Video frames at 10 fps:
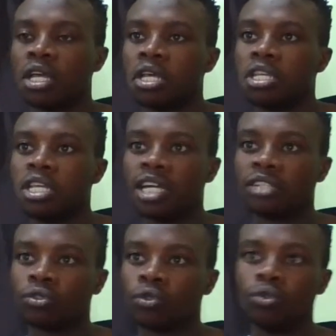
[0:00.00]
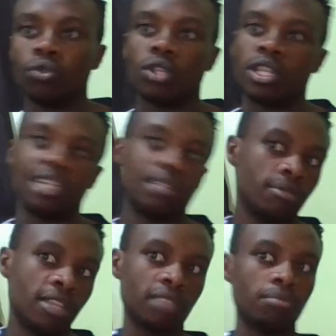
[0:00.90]
Yeah, so
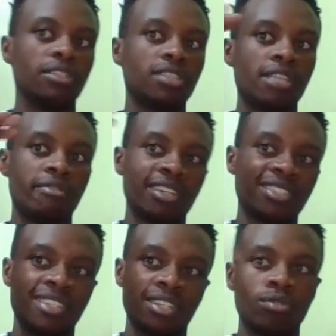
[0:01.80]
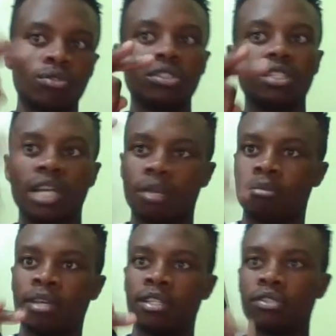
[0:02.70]
that means the first 3 rules are
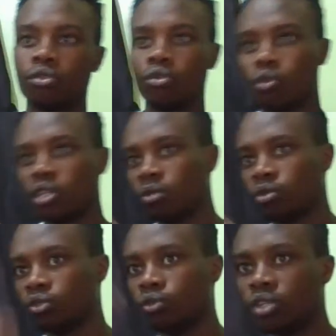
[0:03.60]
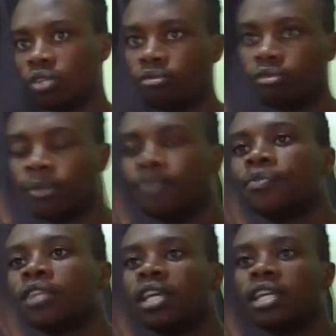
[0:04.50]
met. So what I was looking for
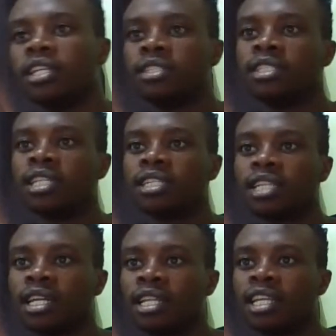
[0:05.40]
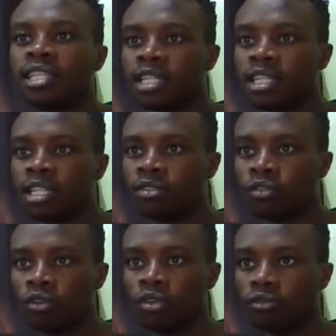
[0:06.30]
is just an entry
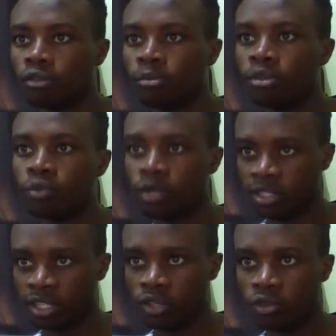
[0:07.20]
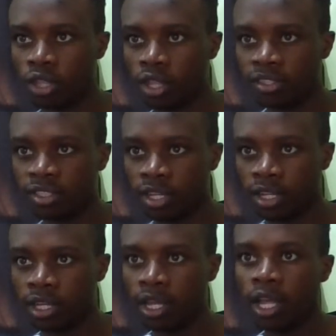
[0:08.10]
reason for me to execute this
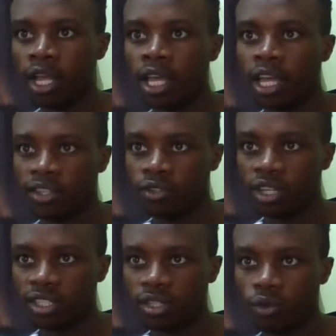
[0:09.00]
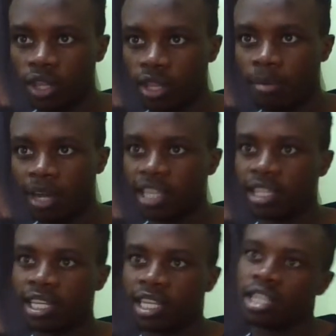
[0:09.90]
trade. As you can see, when the market
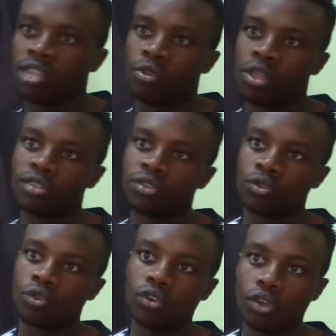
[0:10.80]
got into this zone,